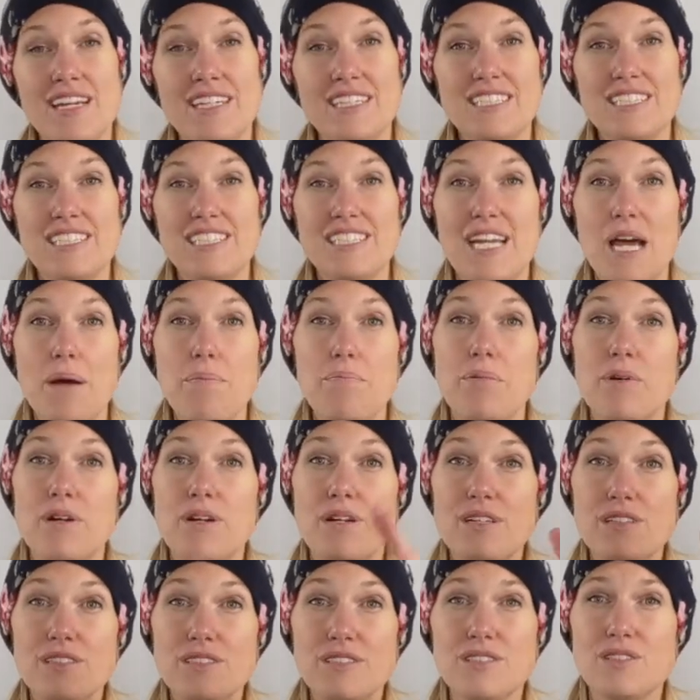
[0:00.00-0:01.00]

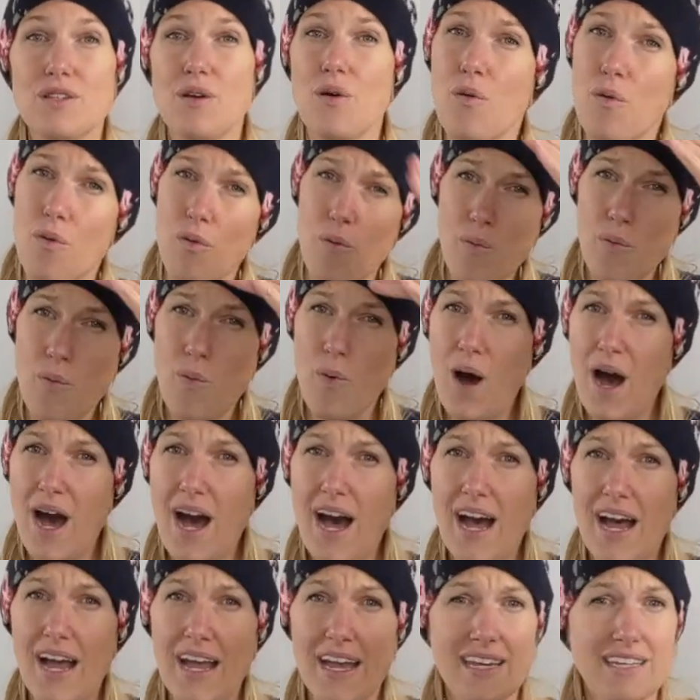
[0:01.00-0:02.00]
Shepherds,
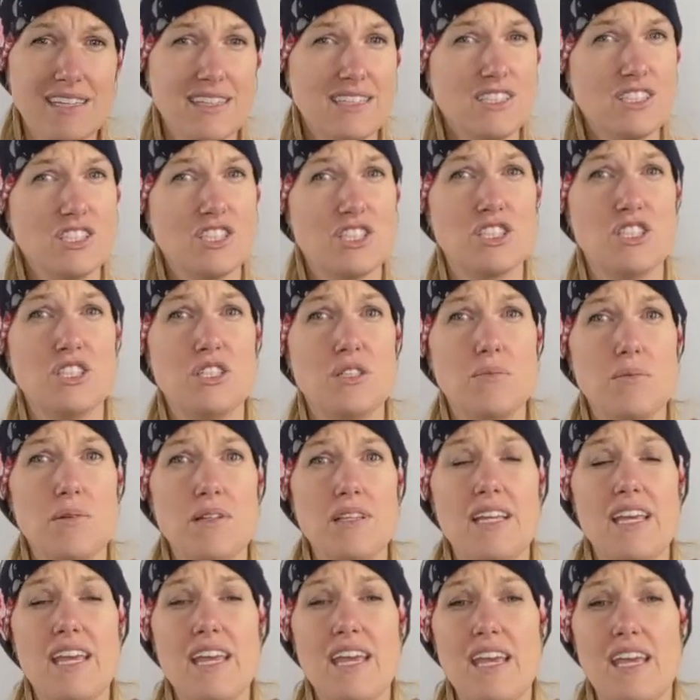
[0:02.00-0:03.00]
why this
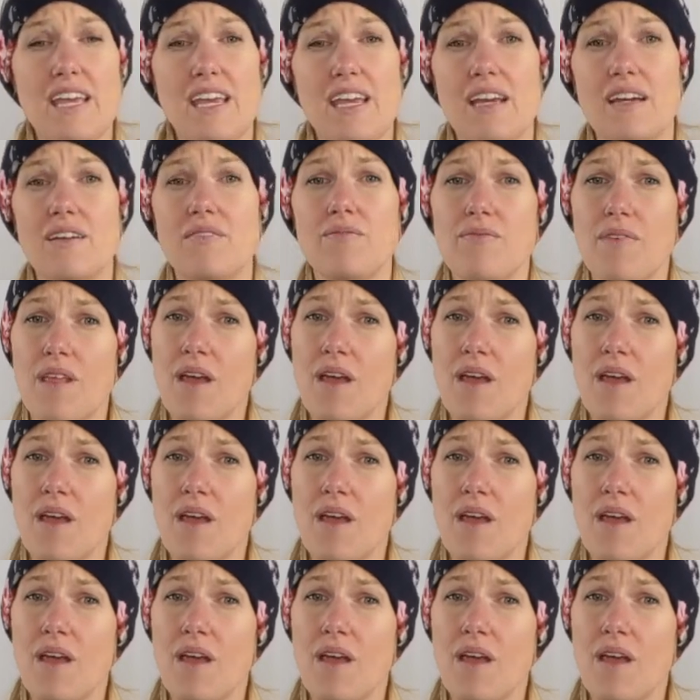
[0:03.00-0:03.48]
jubilee?